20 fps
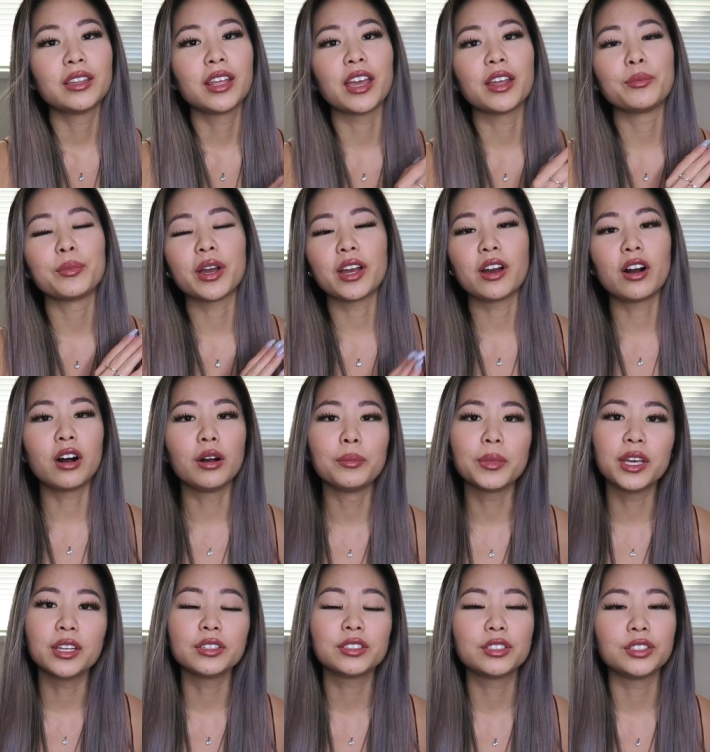then by all
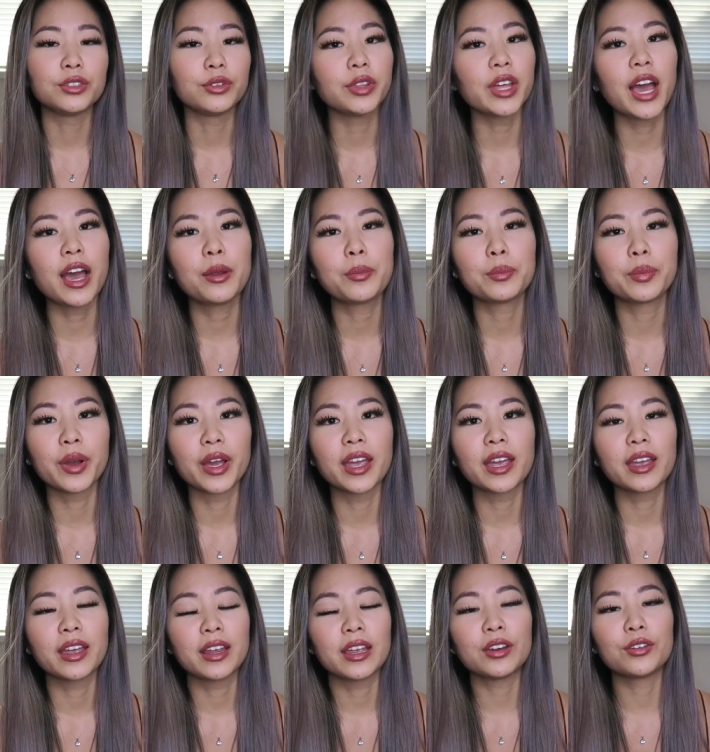means do that
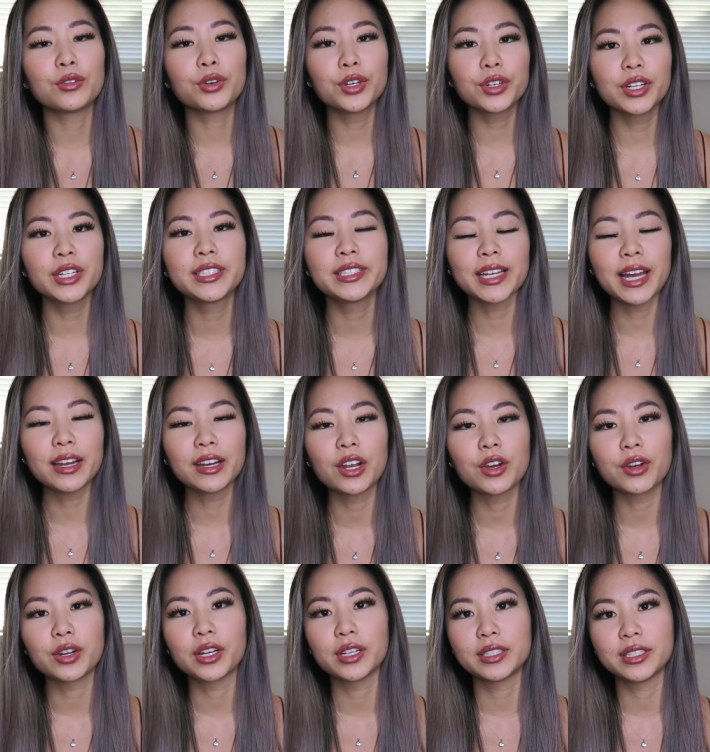but in order to stand
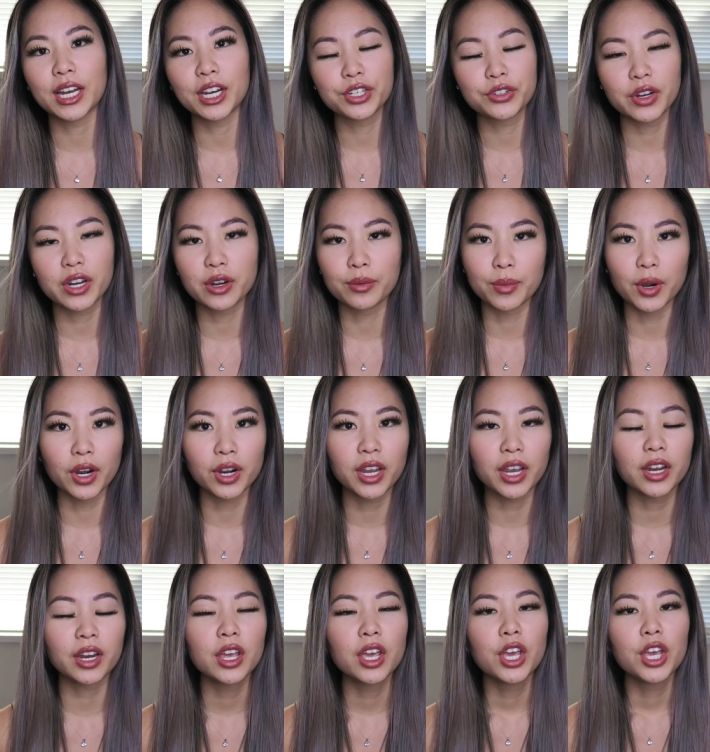out in a saturated
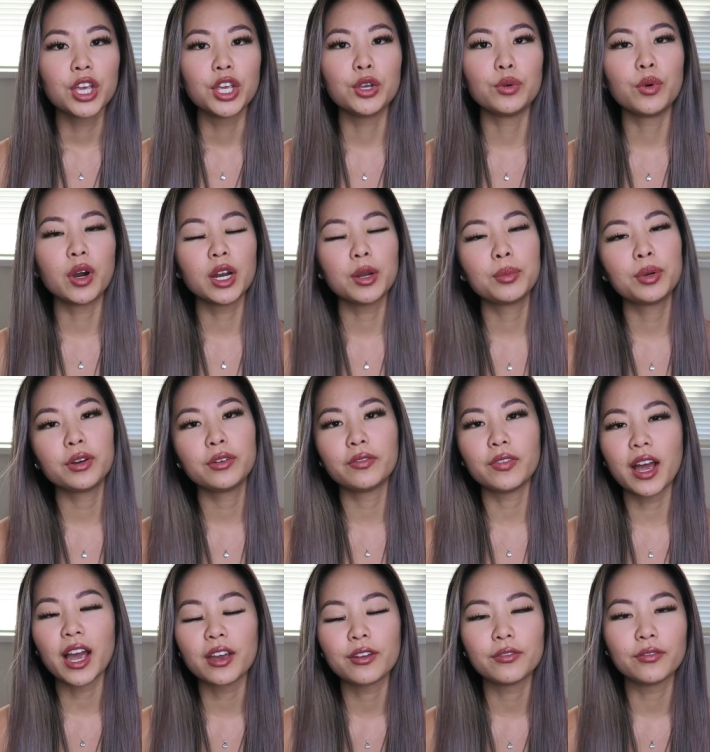market you want to
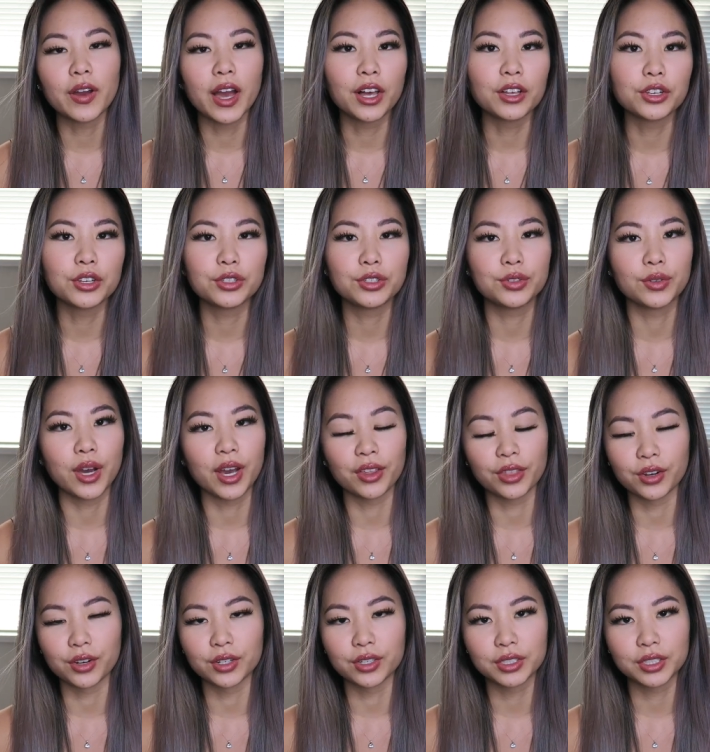provide value to
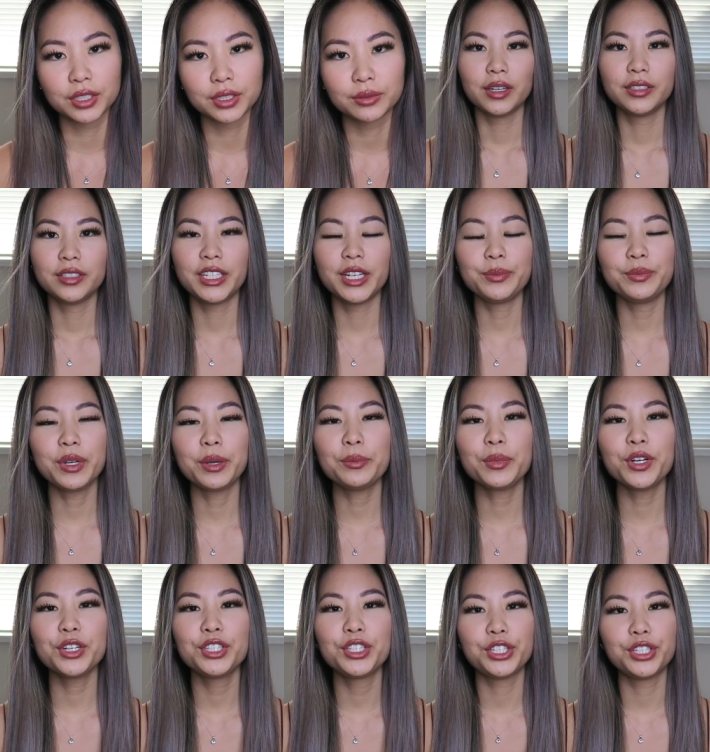others. Tip
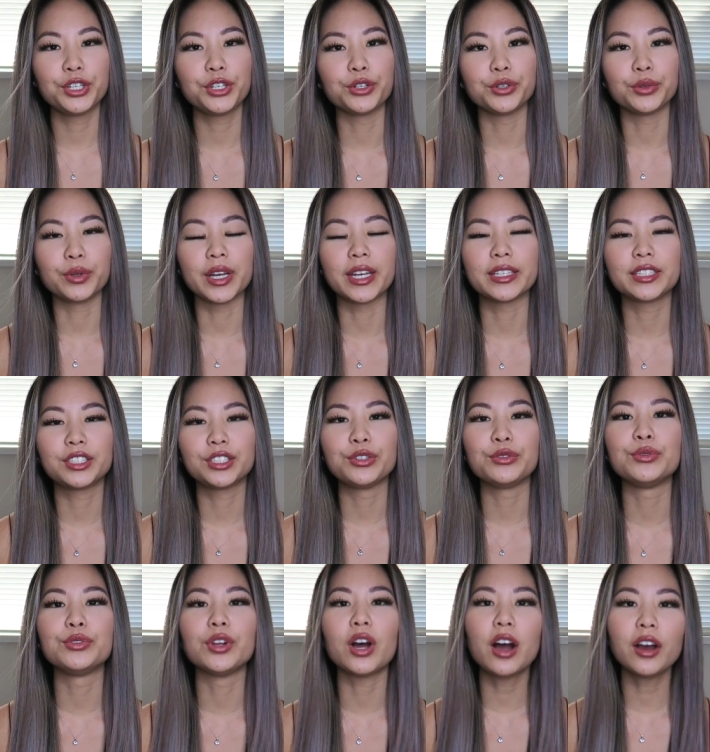number two is
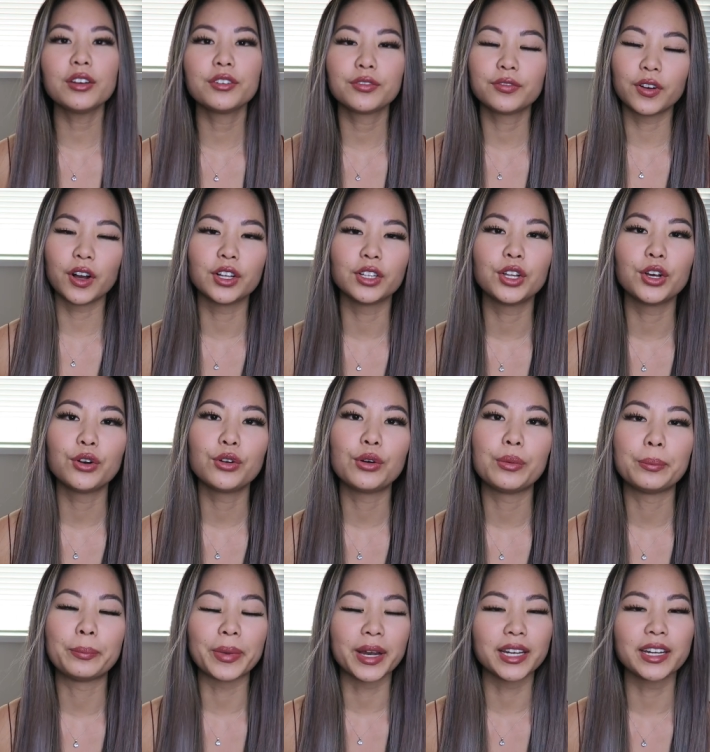to not
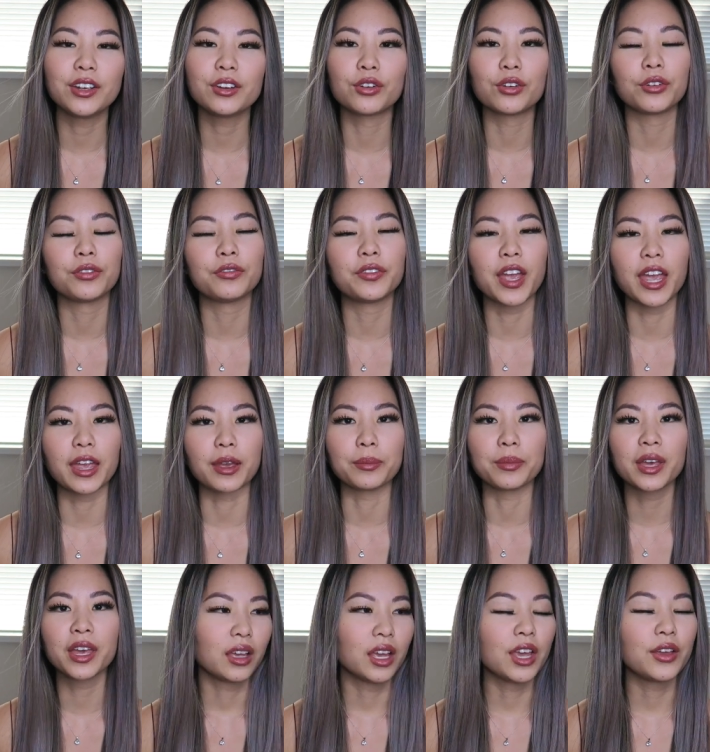follow money or
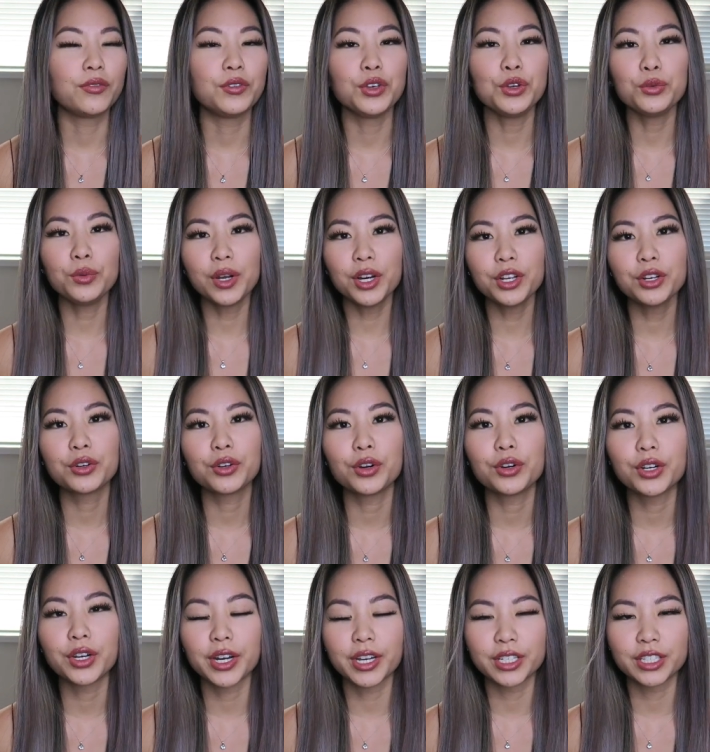fame. If you want to
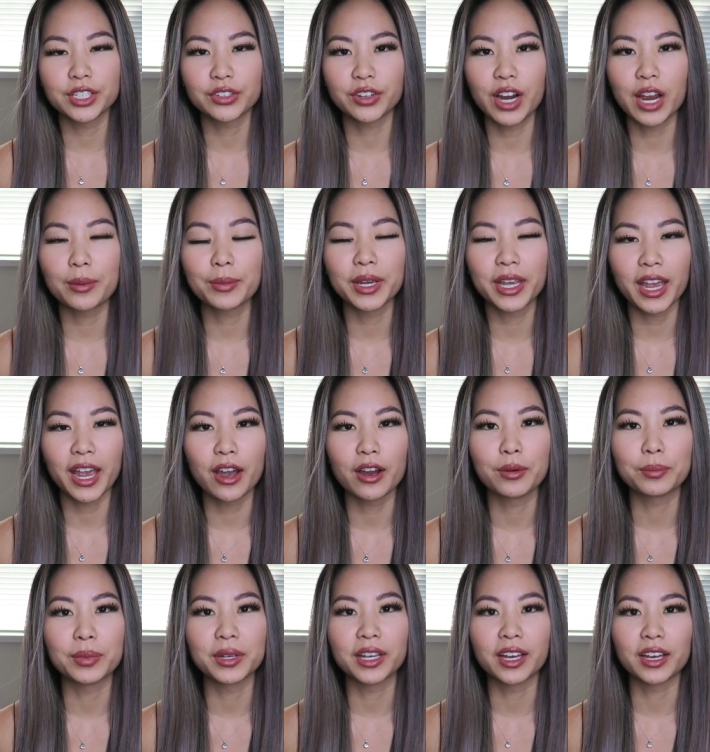grow your Instagram
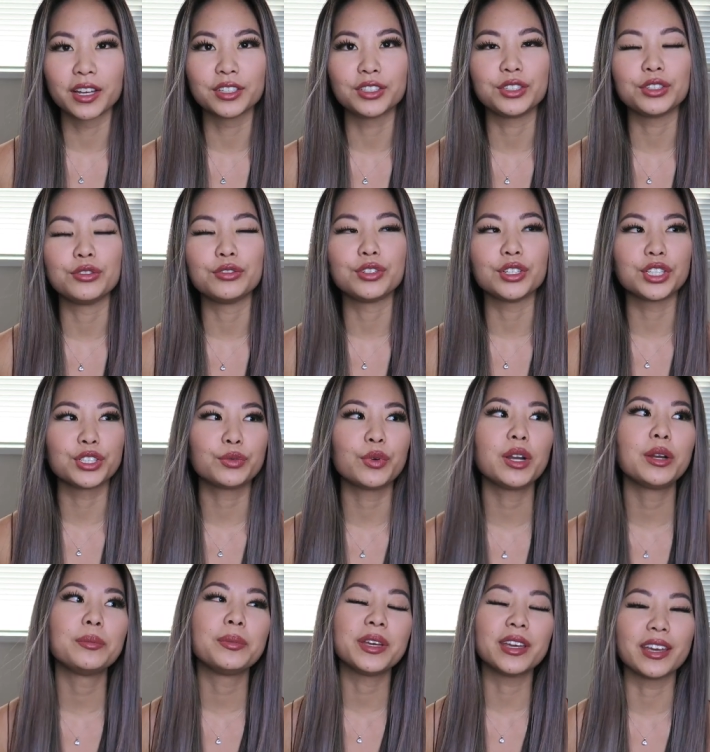account because you just
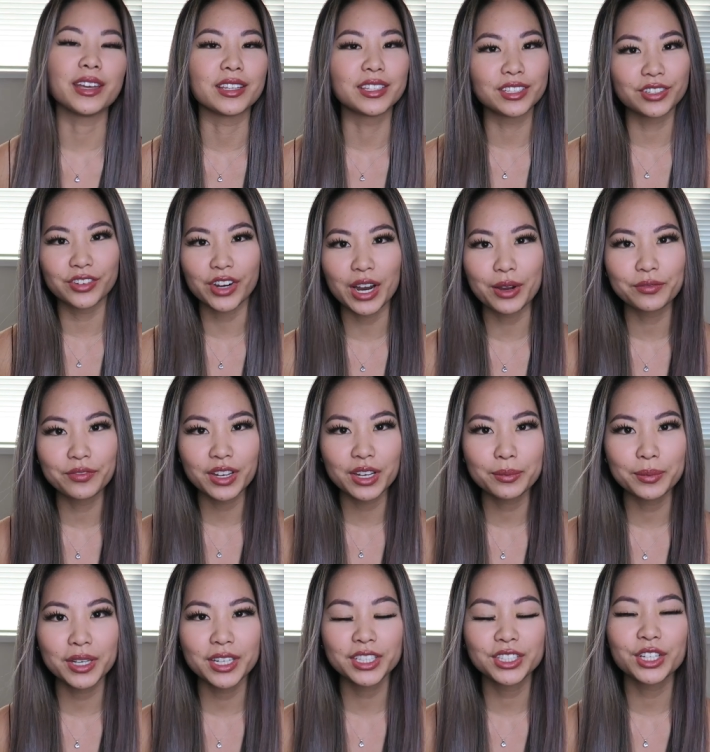want to be Instagram
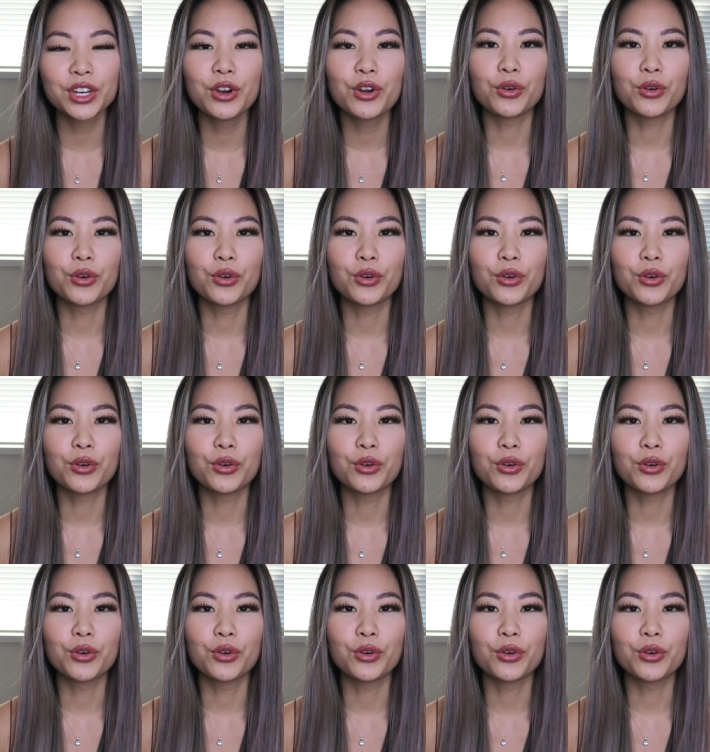famous